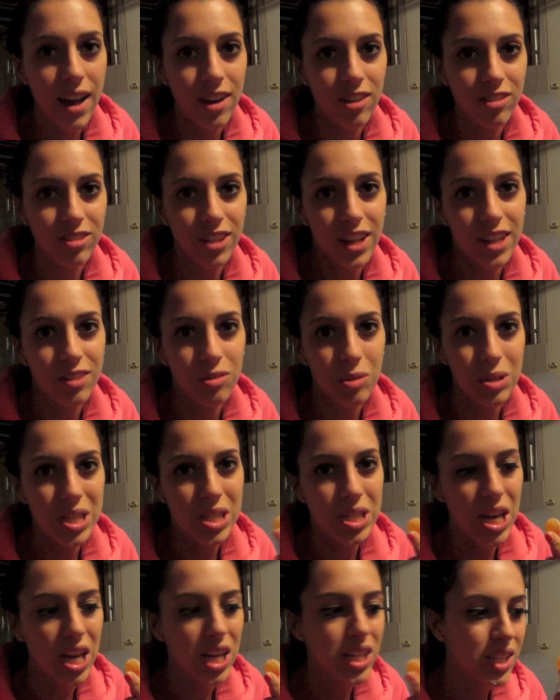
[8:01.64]
I don't like the way they
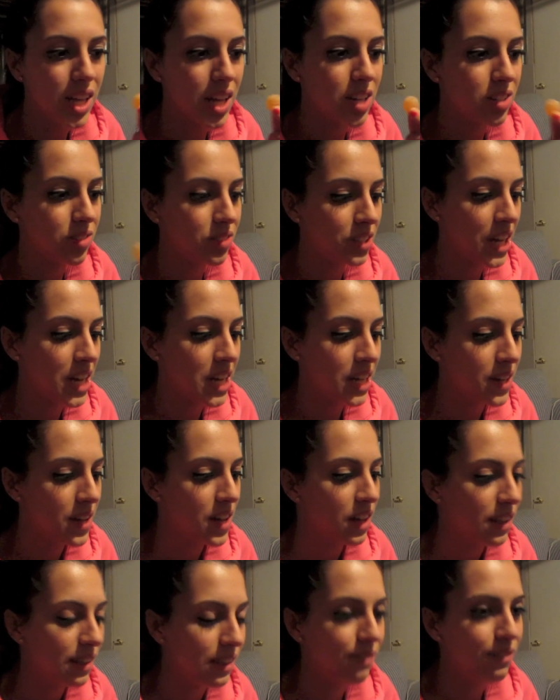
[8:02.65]
taste. I don't like
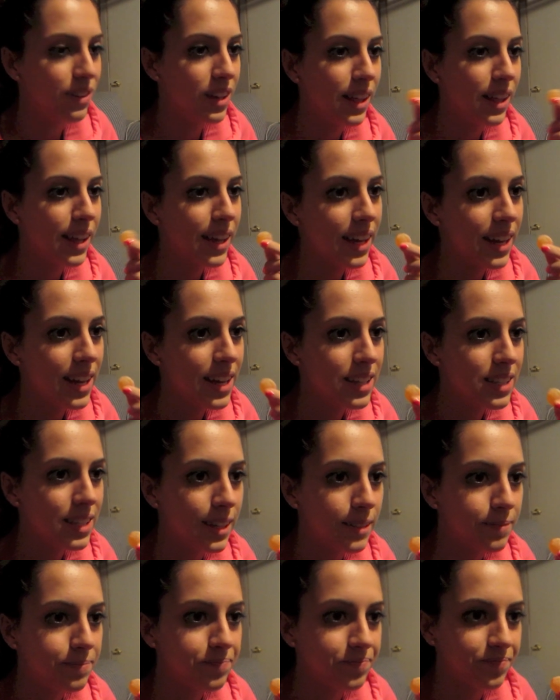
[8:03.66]
the feeling People it is. I
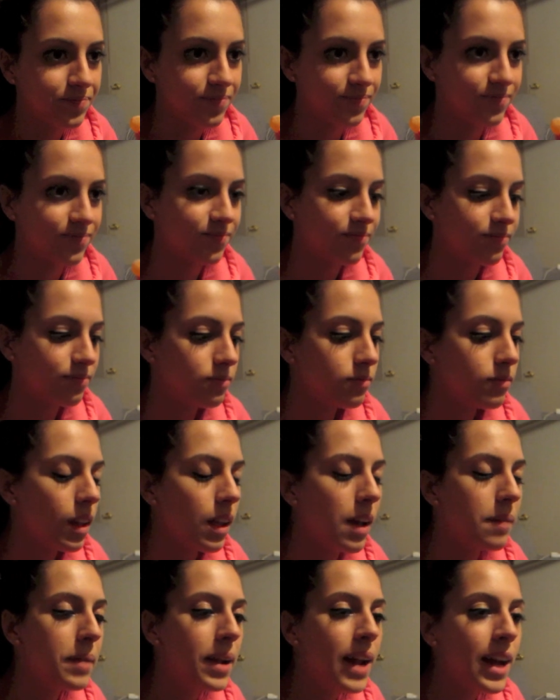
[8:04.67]
want to see that.
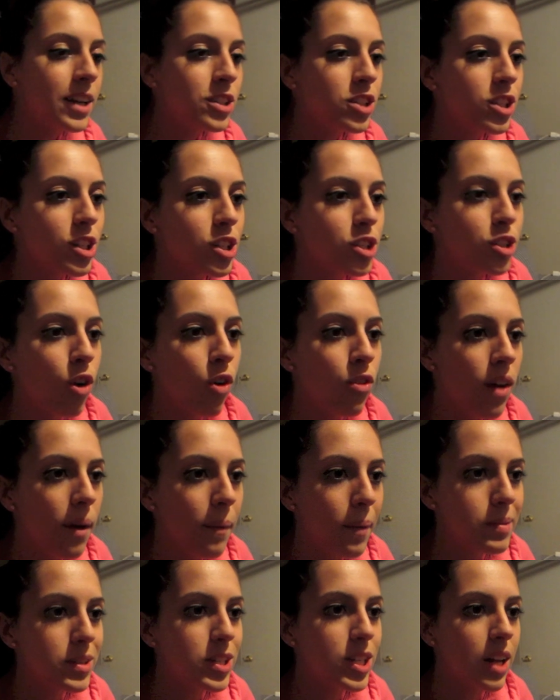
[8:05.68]
I'm not actually going to show them.
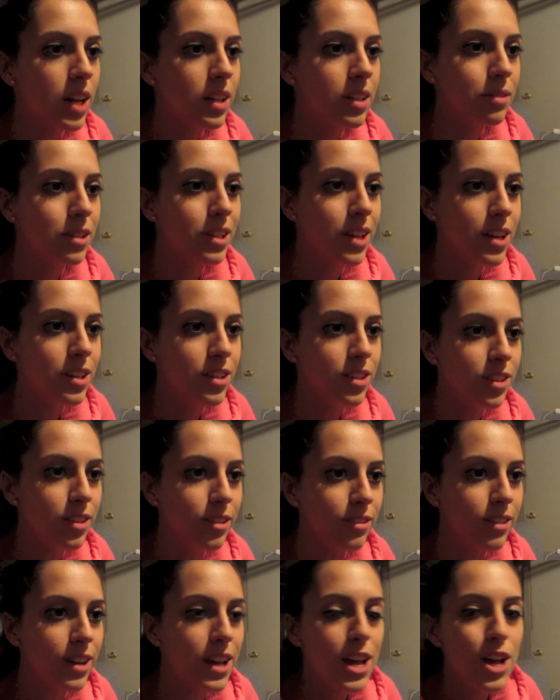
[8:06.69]
I'm just telling them what I
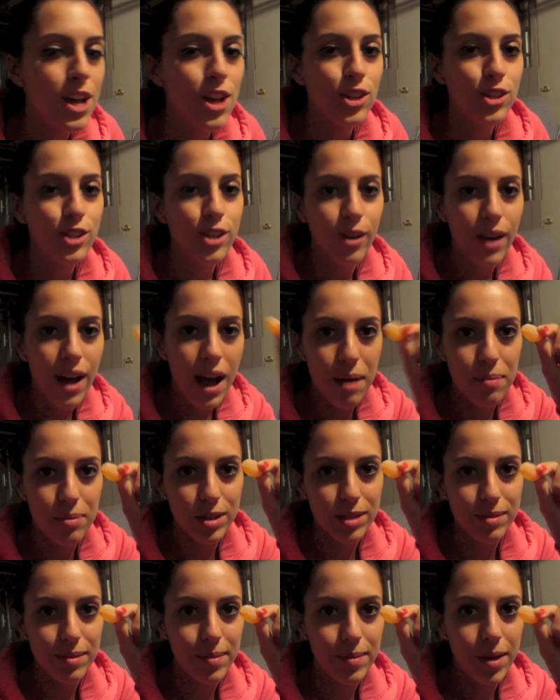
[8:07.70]
do. So I put
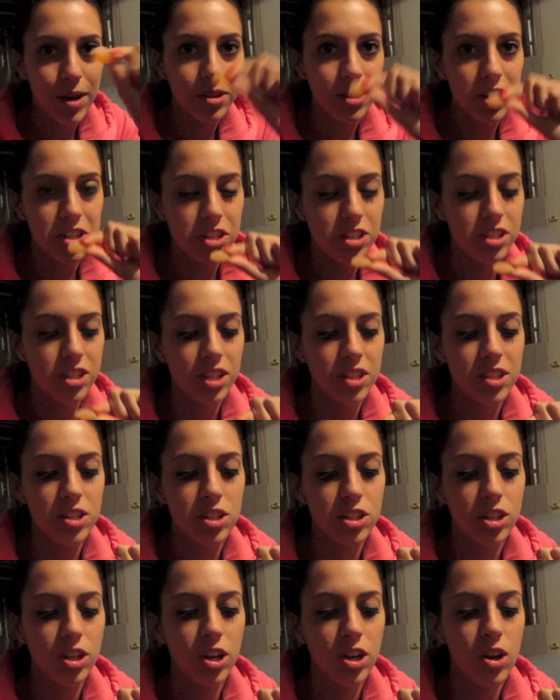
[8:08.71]
this in my mouth and just suck the
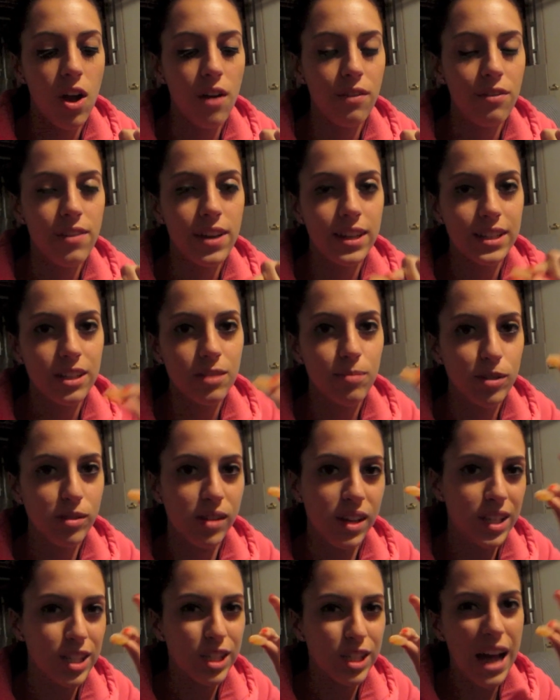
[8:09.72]
sugar off of it because it's supposed to
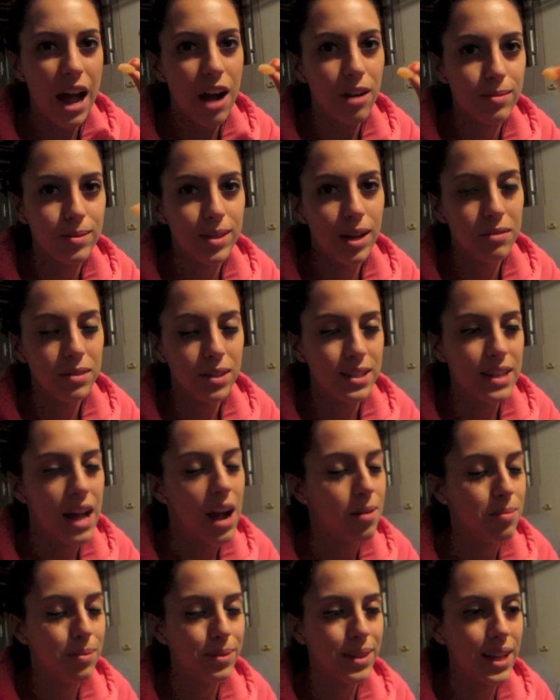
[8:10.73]
be like sour. It's not really
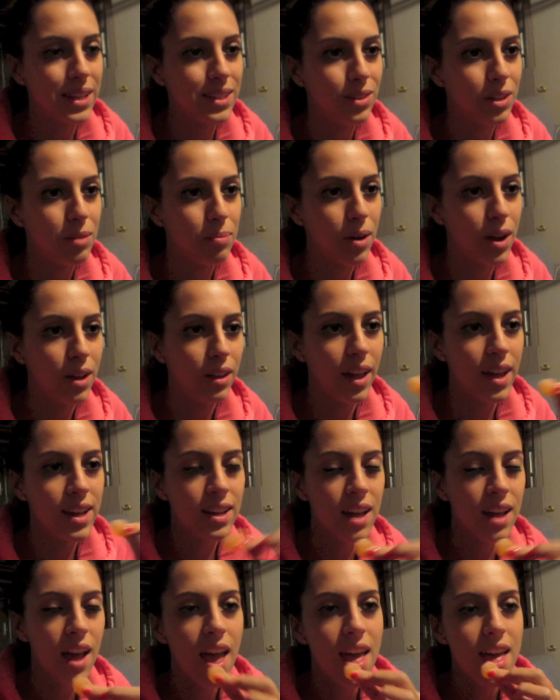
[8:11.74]
sour, but that's the only part I like.